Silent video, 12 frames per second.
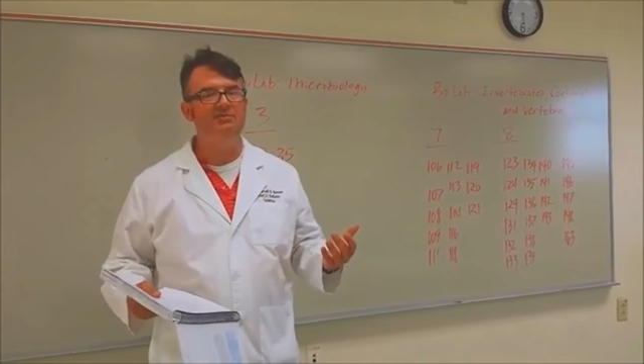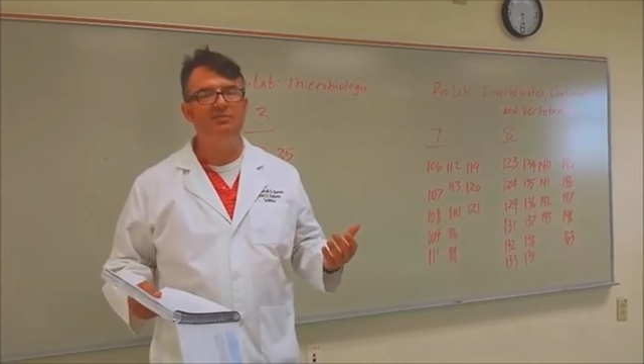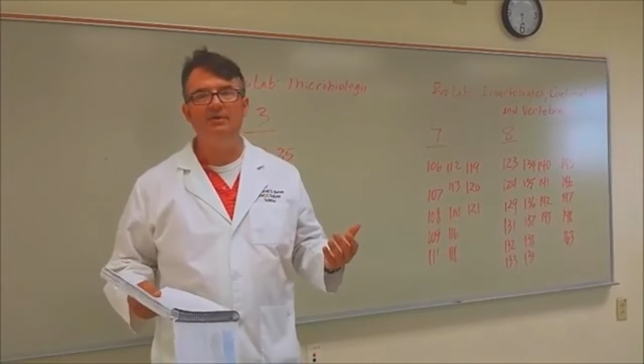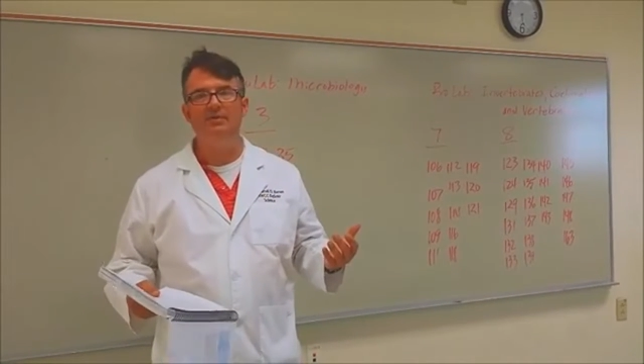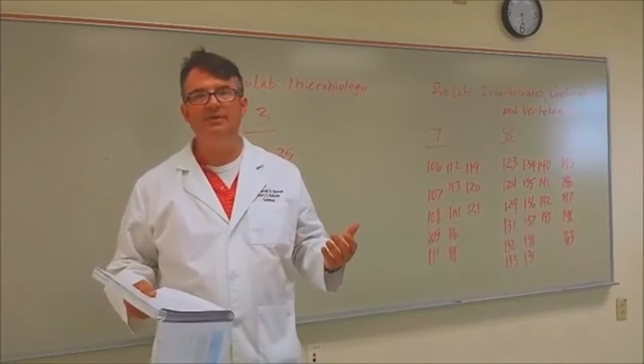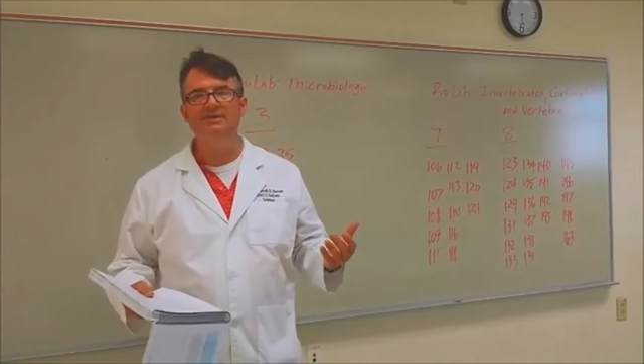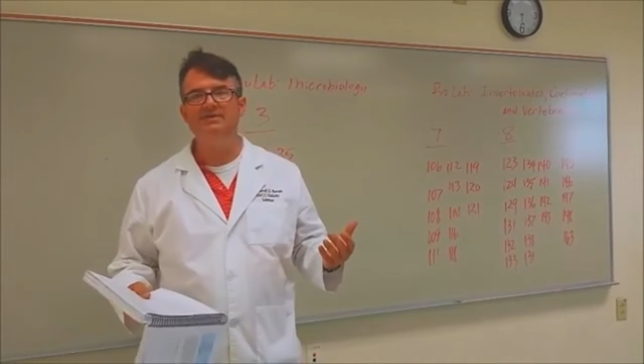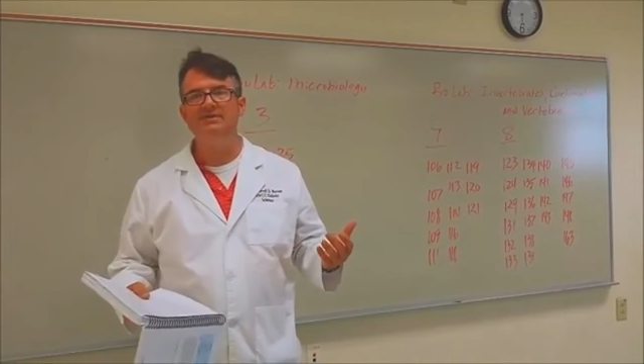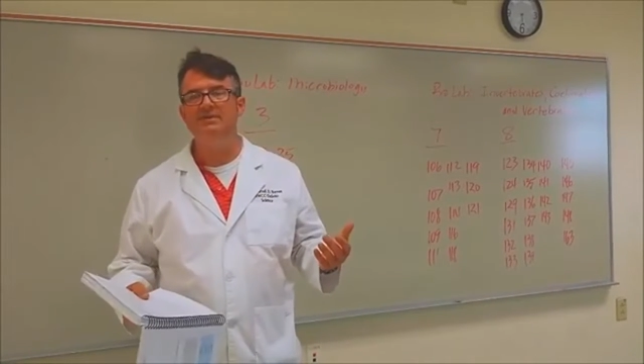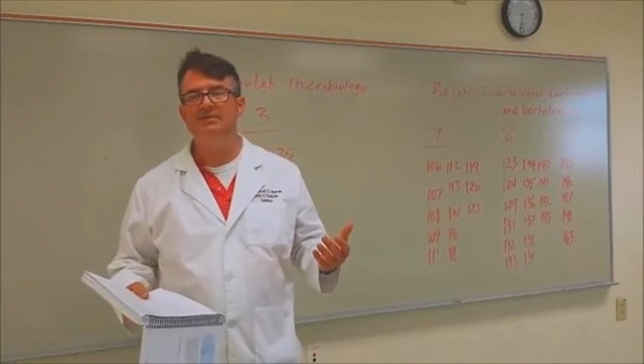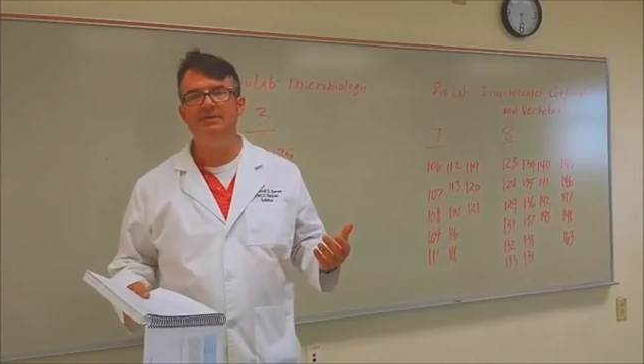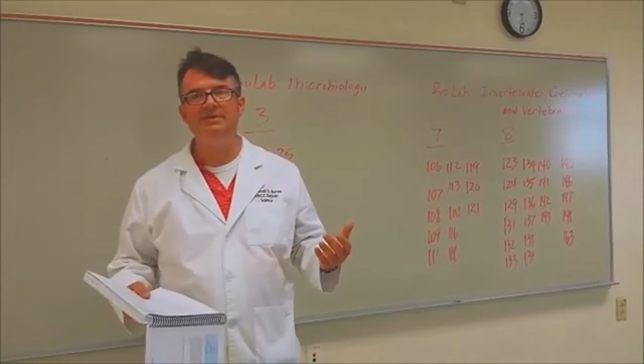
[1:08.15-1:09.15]
What
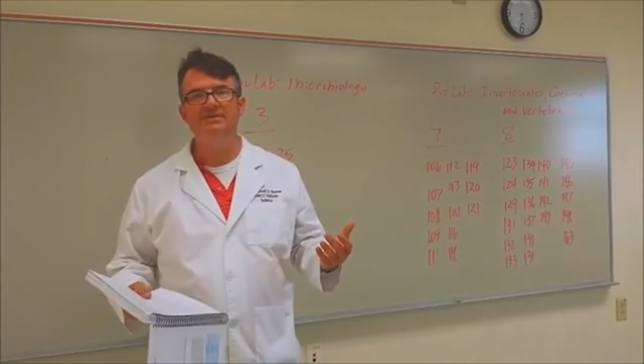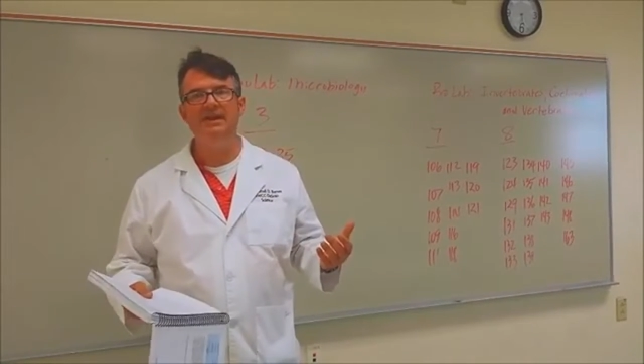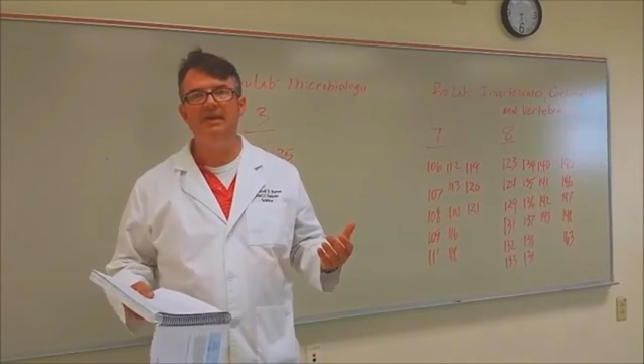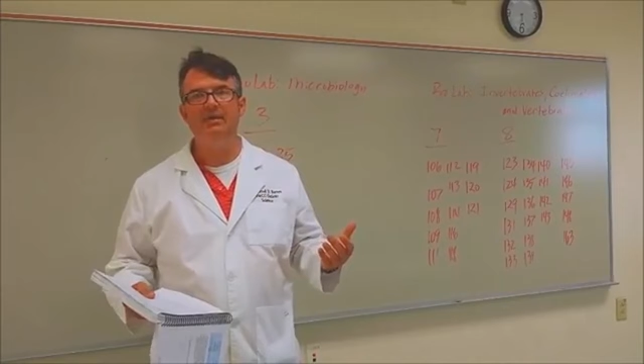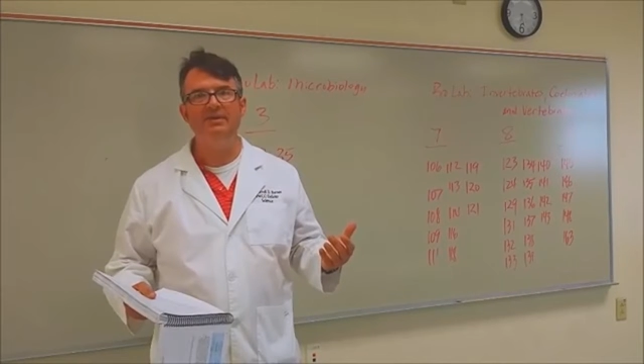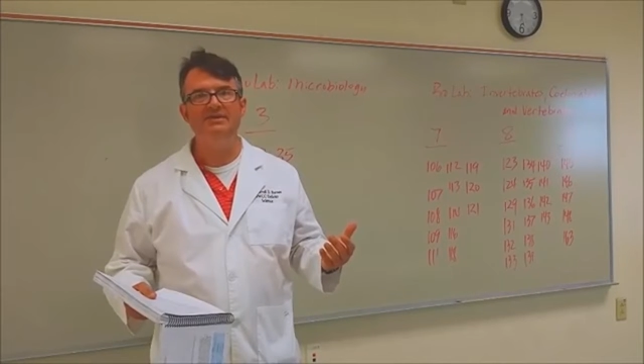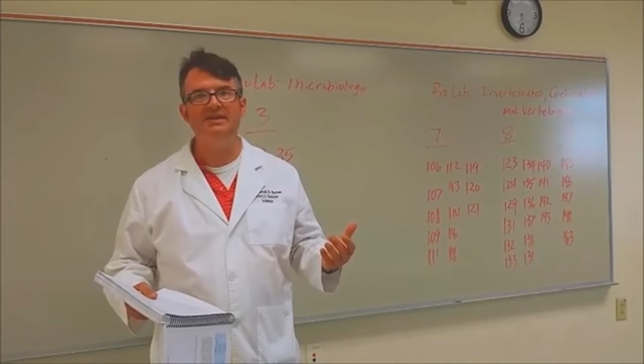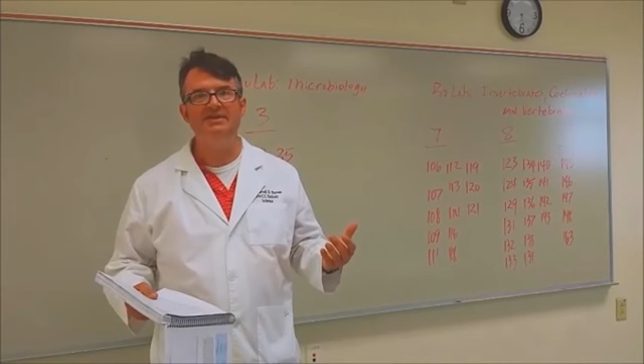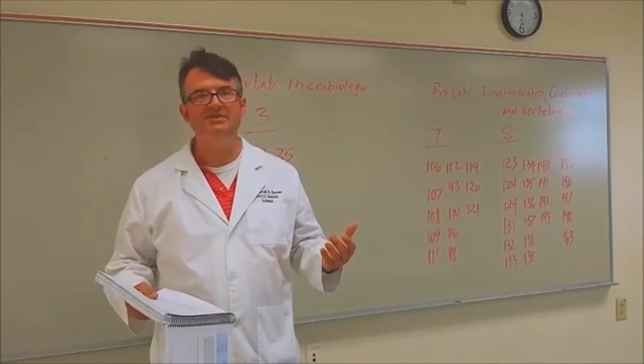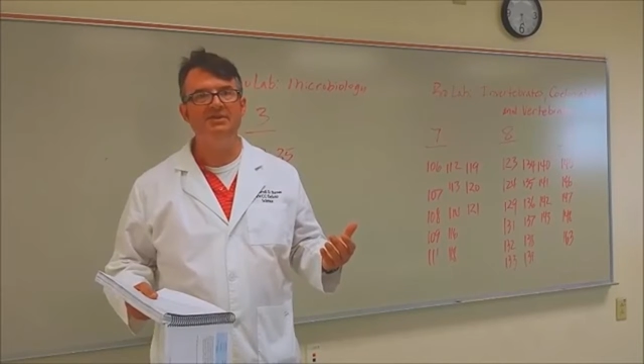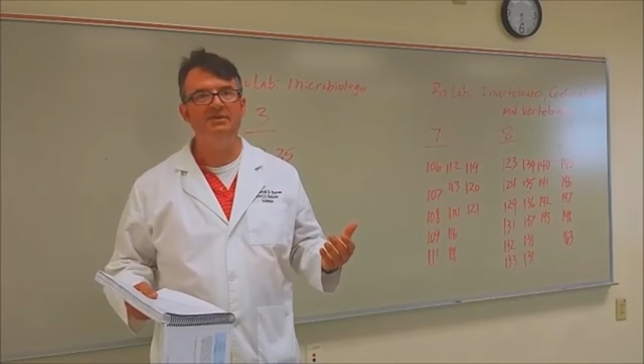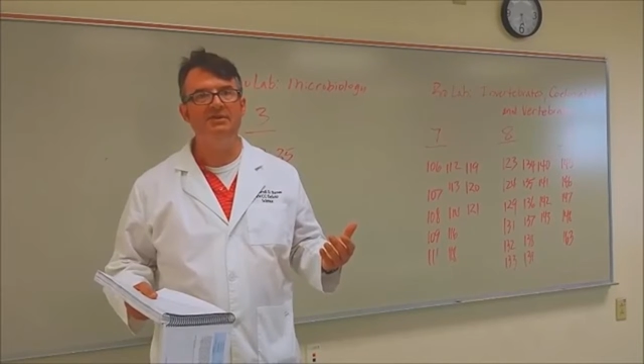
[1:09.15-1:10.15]
is that? What is that
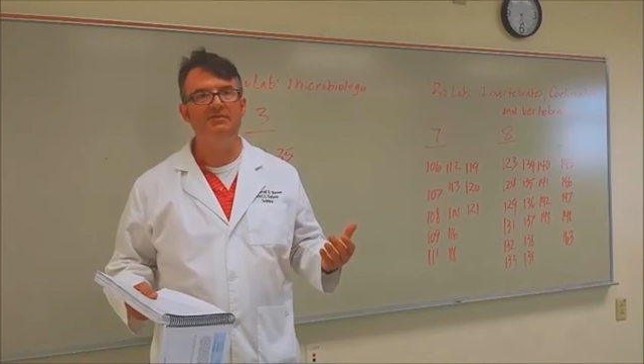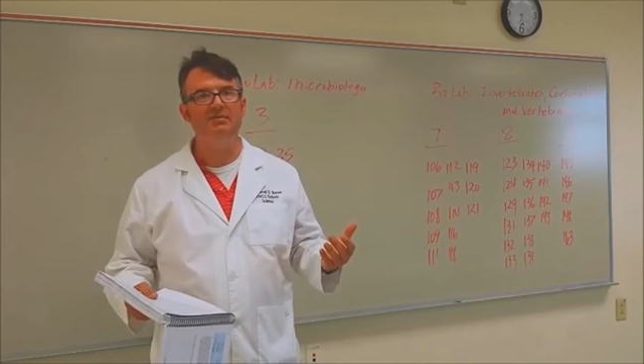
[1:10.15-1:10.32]
chunk?